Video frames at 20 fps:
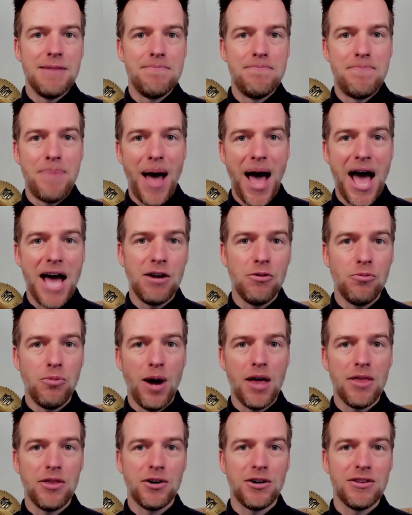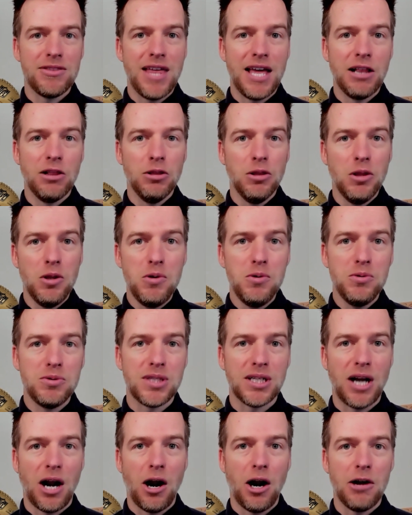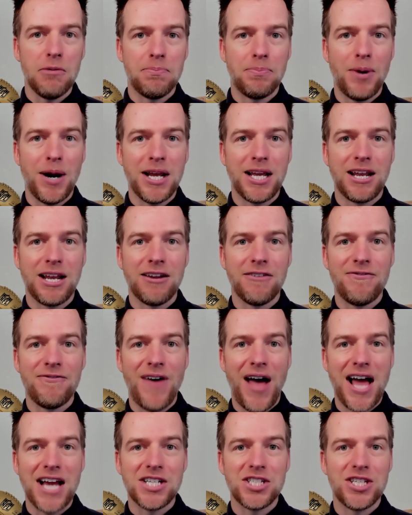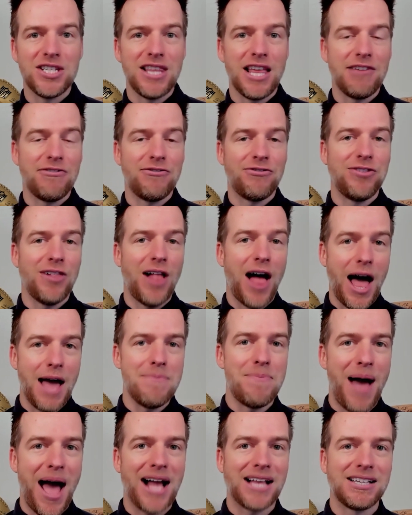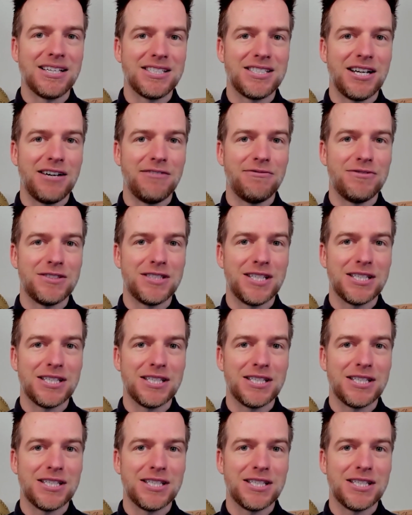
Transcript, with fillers: in bad weather. They lose in heartbreaking fashion. They fly back to San